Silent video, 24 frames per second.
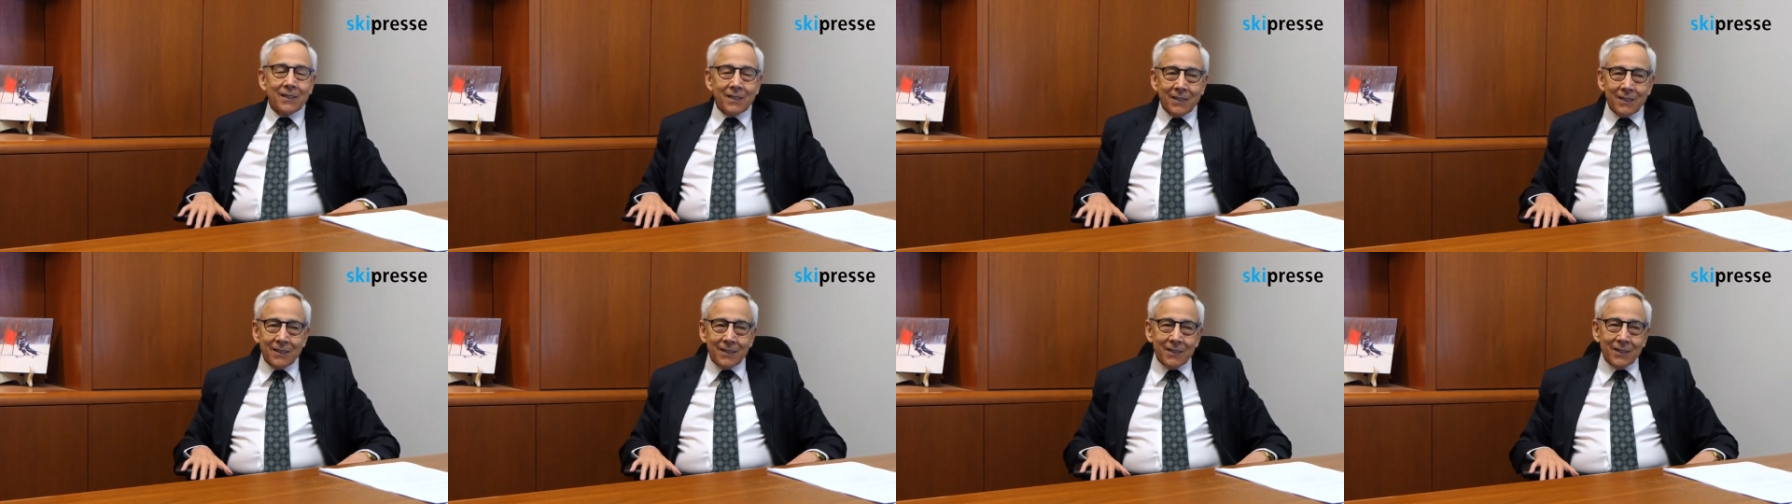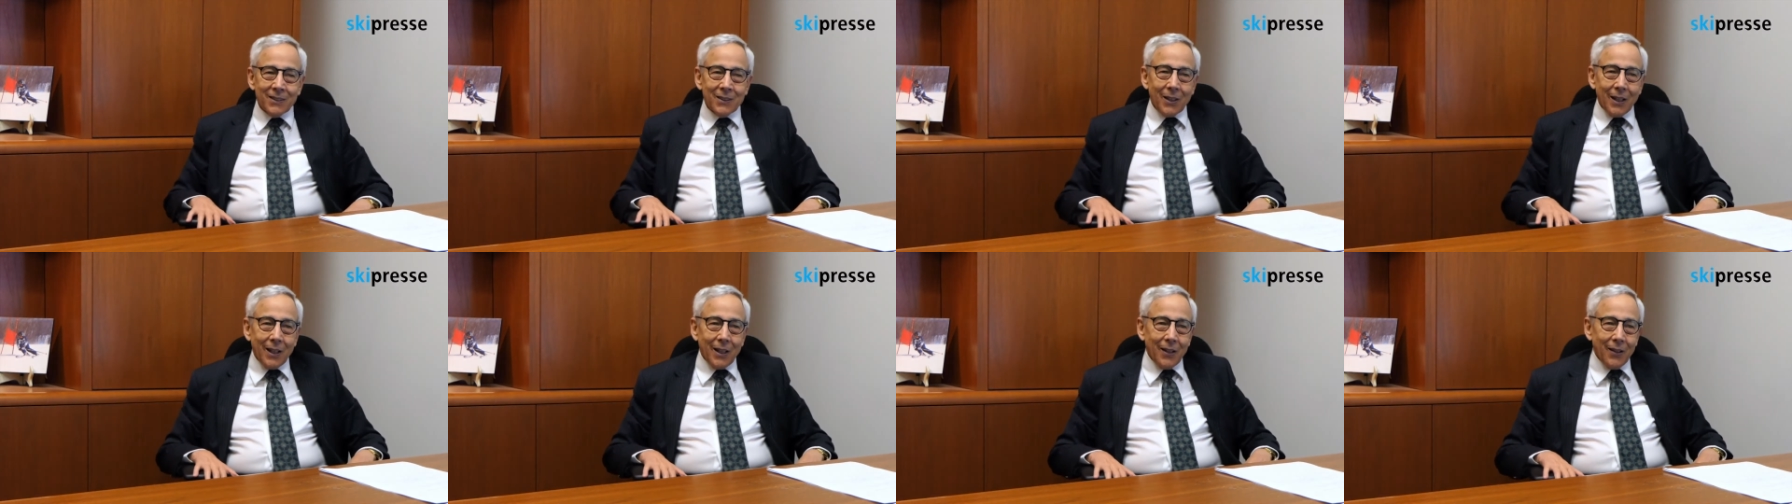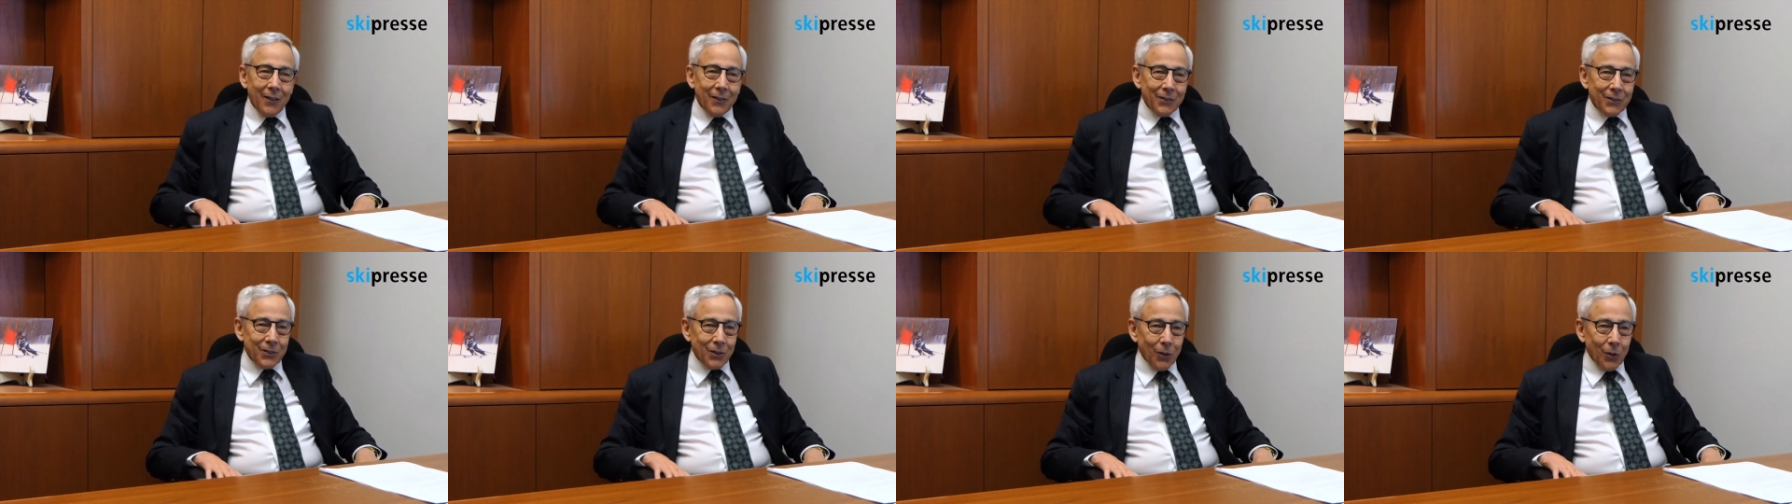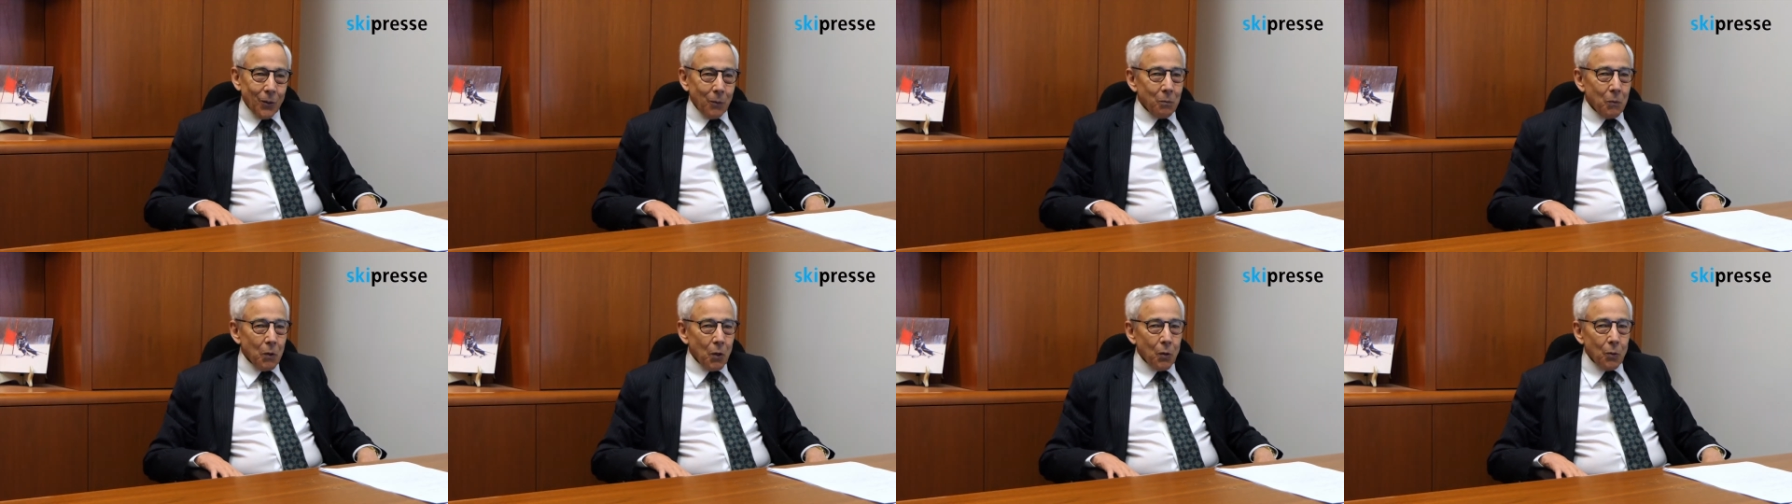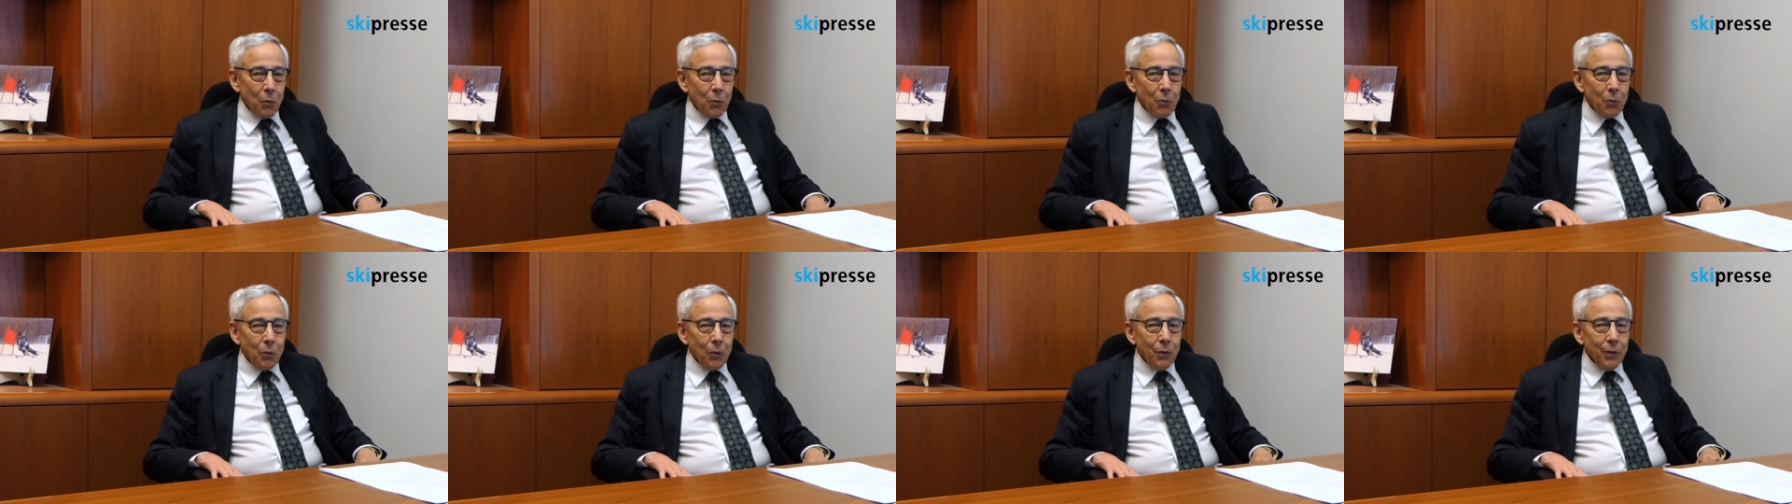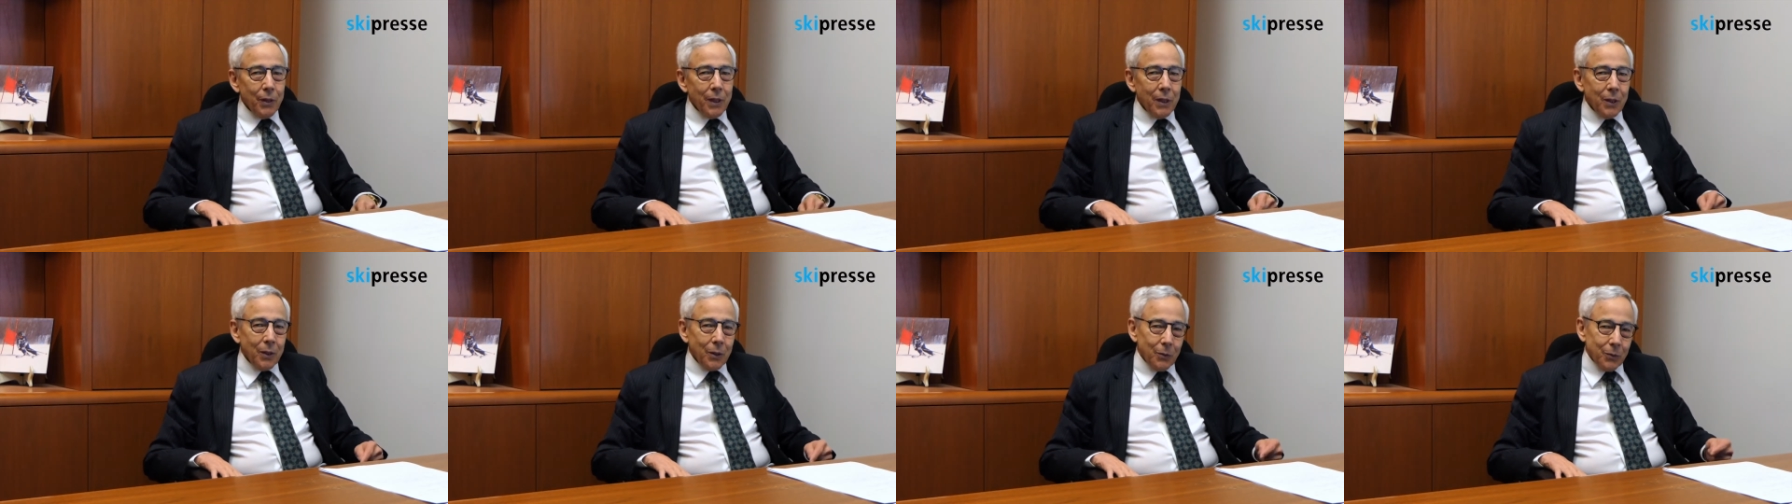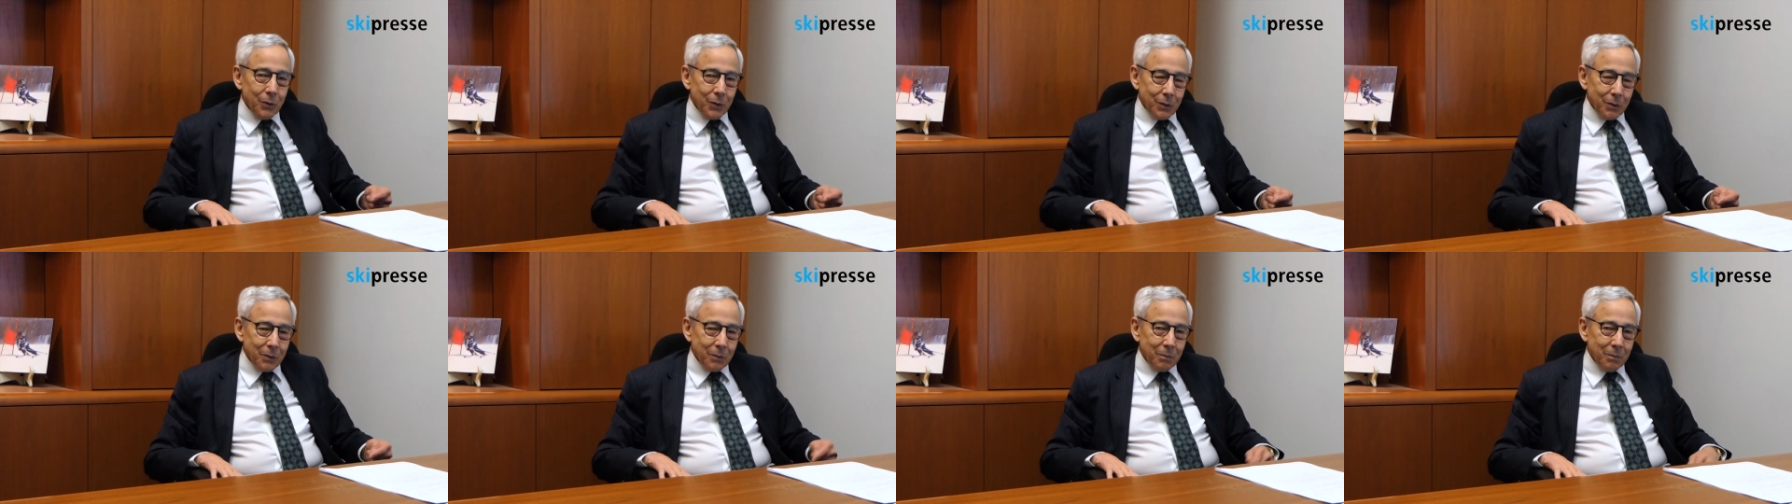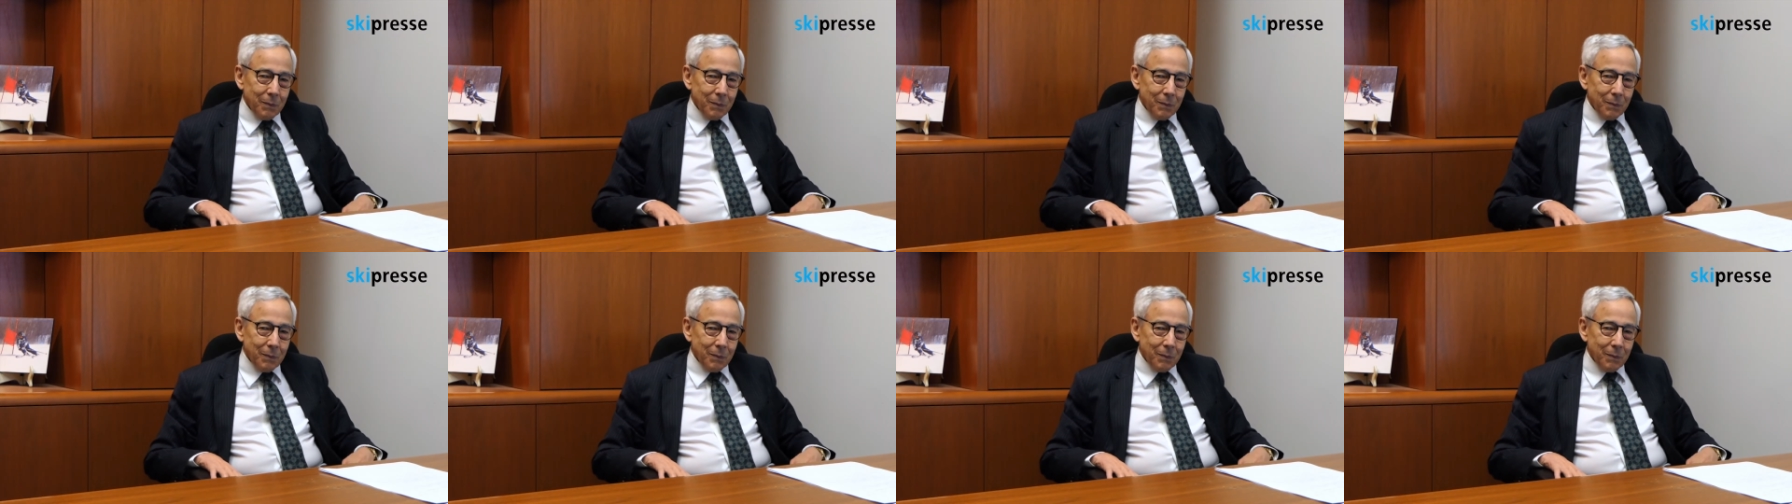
so so Rudy who was